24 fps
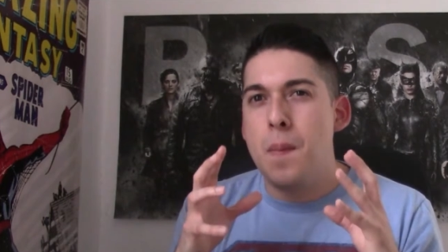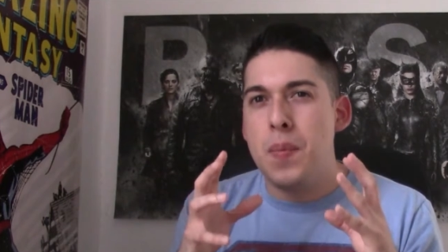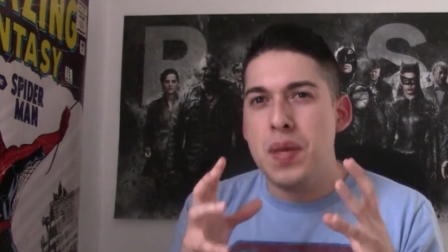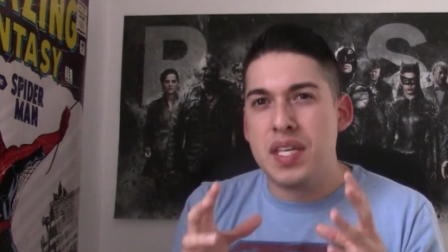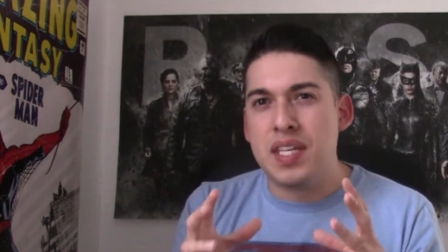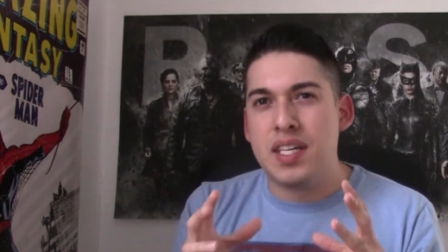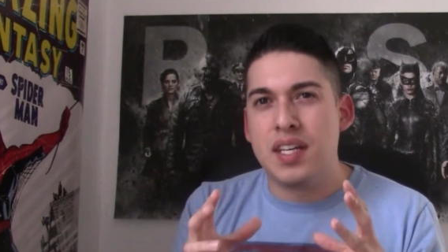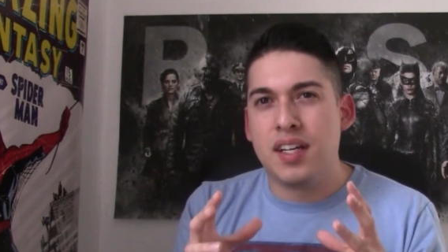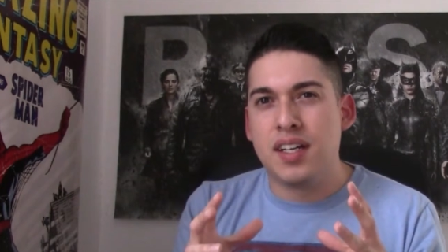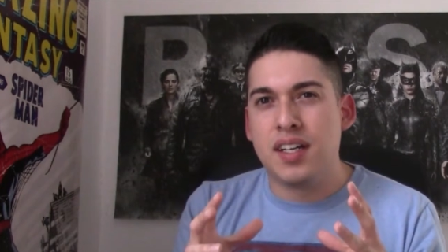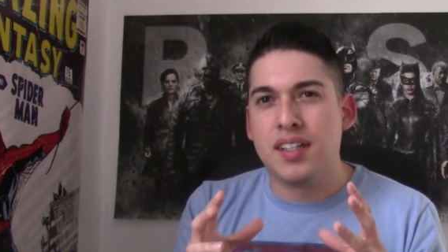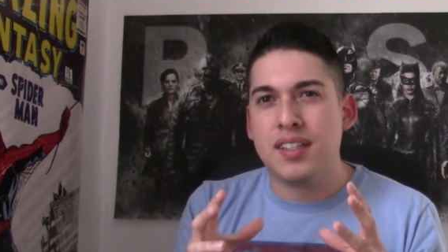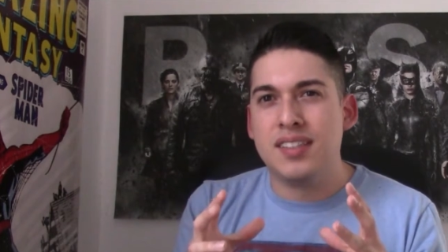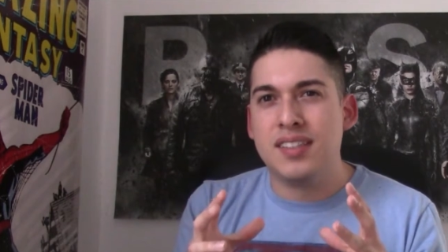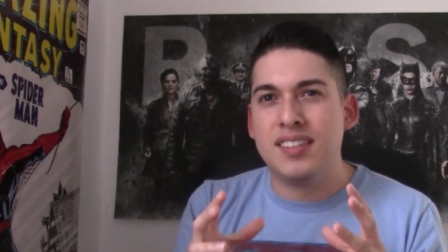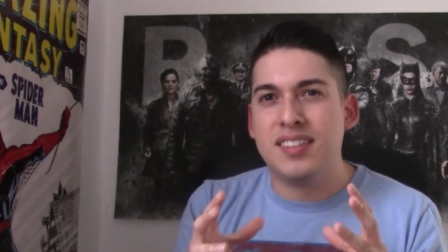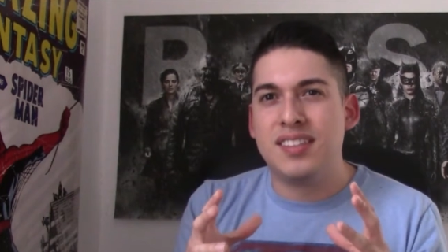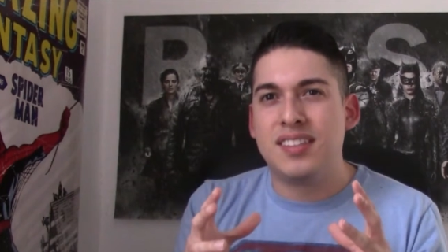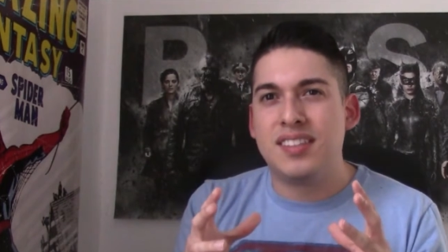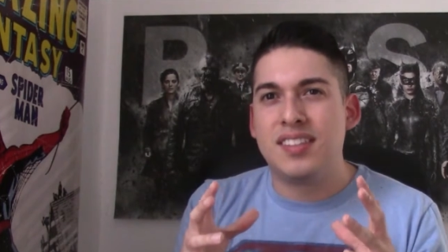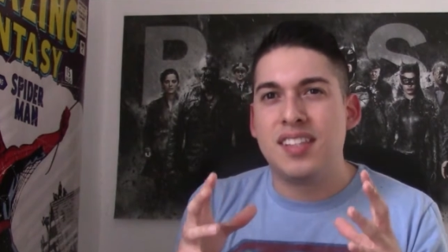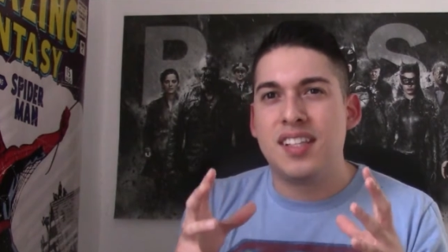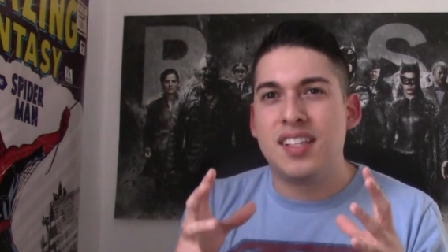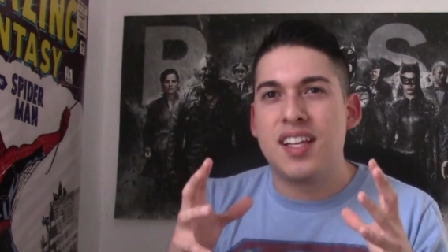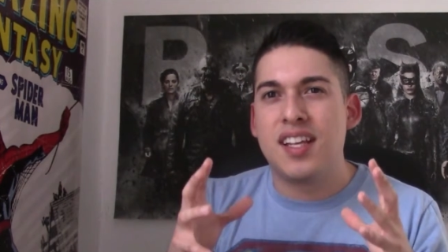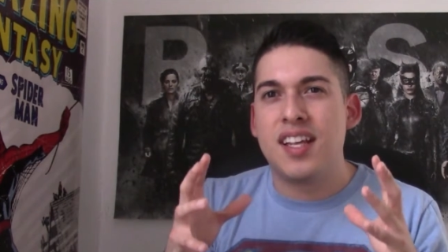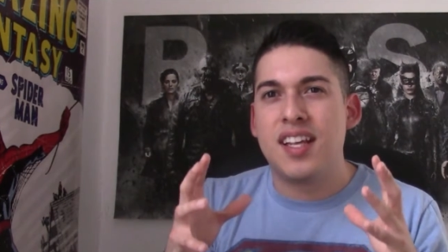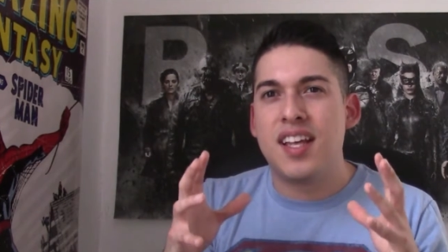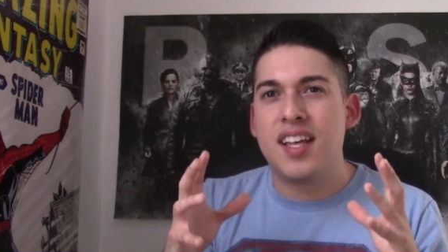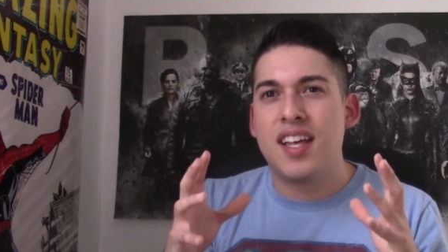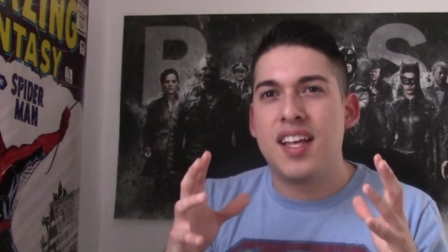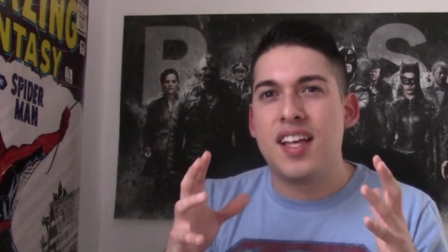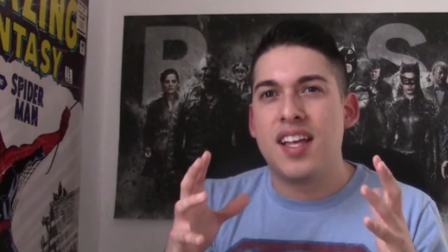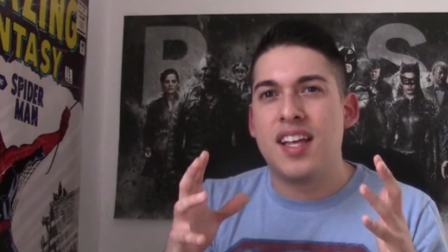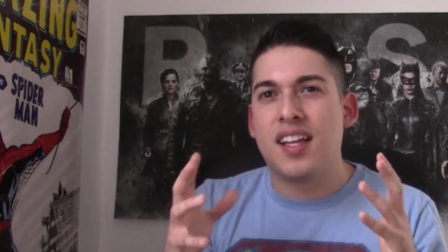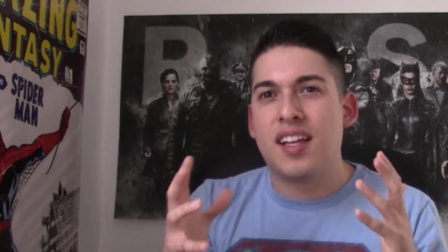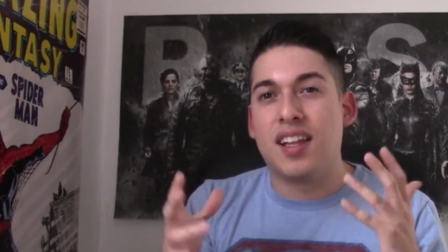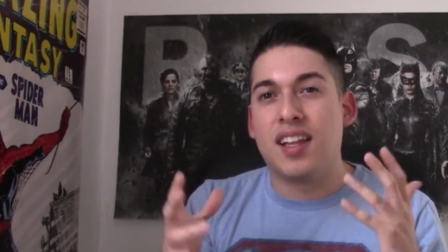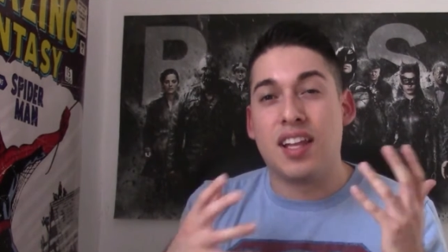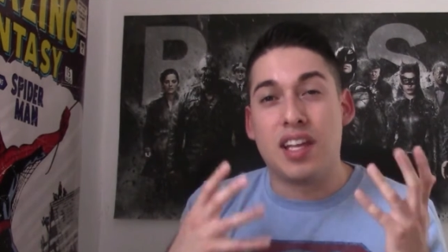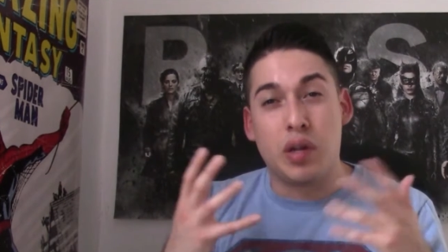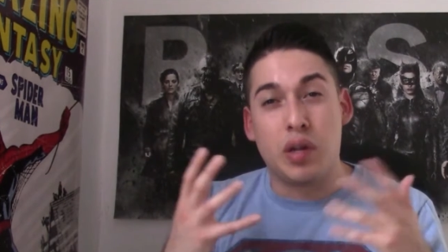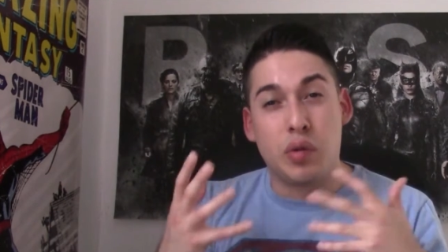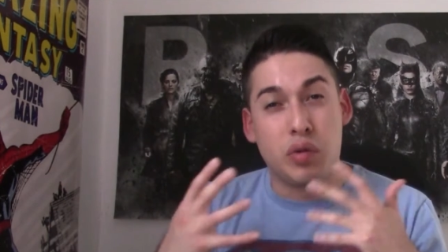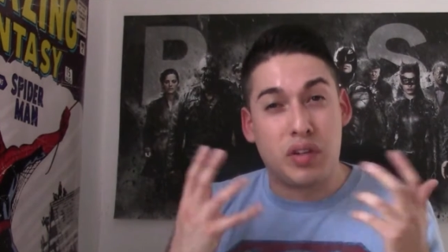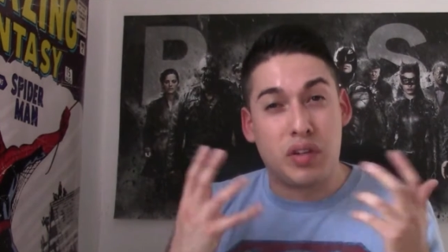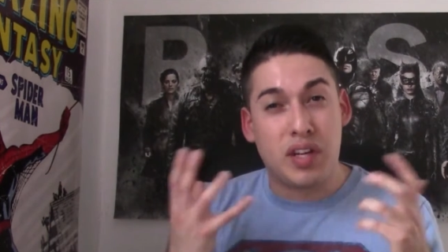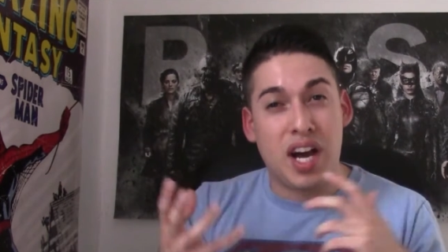because
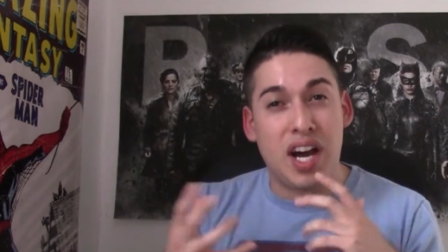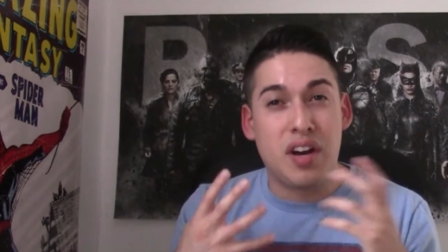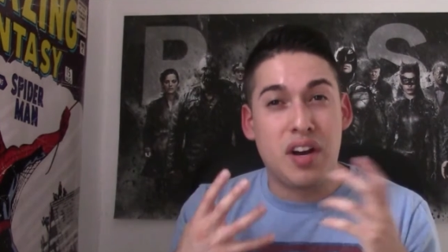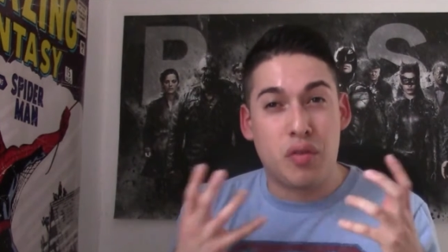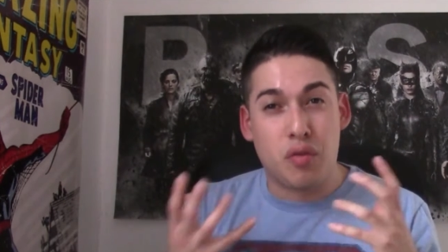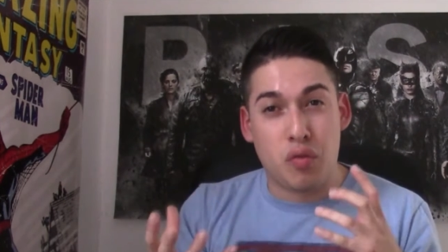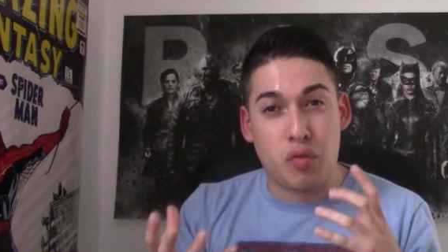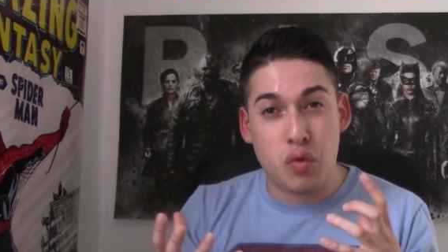it would kind